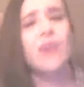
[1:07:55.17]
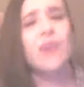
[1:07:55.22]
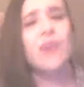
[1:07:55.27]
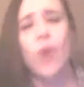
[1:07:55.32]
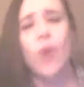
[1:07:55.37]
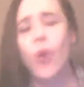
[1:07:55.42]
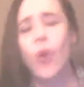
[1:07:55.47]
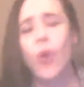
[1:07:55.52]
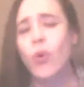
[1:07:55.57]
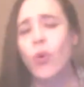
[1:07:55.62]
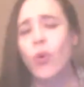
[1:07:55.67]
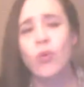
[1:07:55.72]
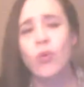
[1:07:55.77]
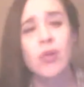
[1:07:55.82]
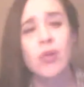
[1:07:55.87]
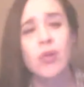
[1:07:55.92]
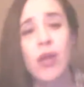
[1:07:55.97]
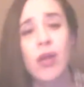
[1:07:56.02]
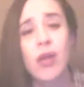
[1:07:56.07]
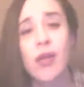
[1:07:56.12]

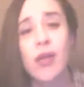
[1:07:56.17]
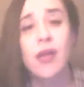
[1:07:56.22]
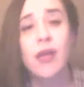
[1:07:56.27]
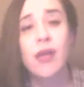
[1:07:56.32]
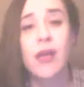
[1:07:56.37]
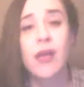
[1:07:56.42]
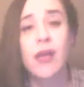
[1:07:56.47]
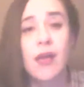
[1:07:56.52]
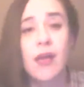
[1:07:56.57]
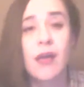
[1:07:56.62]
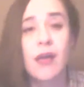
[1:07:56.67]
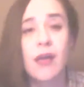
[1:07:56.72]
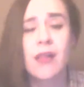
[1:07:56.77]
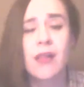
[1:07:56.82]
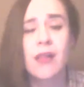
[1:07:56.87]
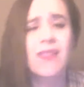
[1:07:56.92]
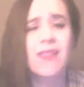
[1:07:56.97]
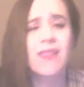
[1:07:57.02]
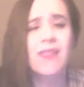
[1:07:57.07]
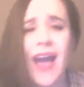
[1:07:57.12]
whole
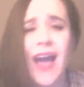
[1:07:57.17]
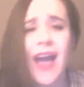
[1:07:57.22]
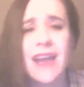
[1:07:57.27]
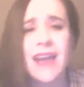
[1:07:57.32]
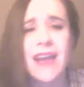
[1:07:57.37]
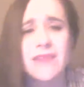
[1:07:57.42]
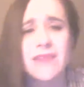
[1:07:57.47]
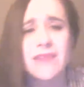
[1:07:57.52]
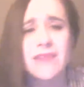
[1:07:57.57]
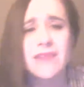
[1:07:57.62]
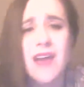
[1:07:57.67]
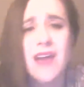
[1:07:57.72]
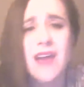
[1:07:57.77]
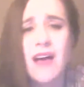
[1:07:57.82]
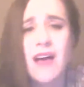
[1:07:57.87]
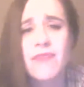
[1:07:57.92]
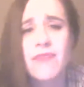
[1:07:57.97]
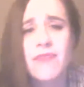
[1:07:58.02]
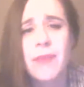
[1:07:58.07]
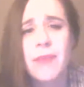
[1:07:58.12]
line of
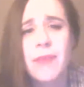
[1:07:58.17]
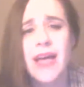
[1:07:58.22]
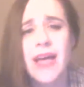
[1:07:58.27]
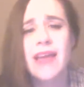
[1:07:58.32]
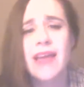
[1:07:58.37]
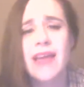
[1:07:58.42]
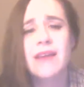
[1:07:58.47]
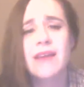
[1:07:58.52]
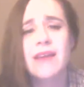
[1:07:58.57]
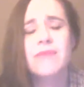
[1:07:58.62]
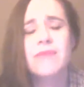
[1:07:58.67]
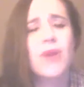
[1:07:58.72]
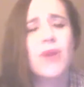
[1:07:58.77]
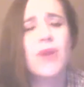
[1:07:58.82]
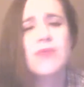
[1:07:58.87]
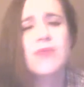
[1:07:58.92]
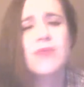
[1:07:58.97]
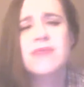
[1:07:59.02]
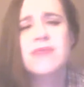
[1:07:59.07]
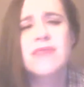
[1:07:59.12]
stuff. But
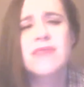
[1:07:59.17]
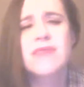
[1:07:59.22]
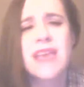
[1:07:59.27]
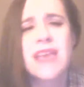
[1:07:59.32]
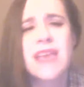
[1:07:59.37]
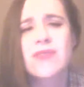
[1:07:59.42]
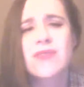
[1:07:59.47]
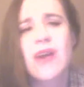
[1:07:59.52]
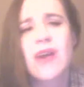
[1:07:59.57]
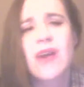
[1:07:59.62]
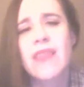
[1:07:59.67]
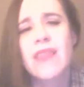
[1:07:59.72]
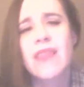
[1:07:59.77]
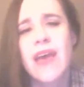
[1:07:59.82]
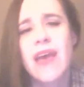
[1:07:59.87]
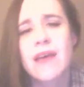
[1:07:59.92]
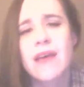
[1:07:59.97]
most things are not that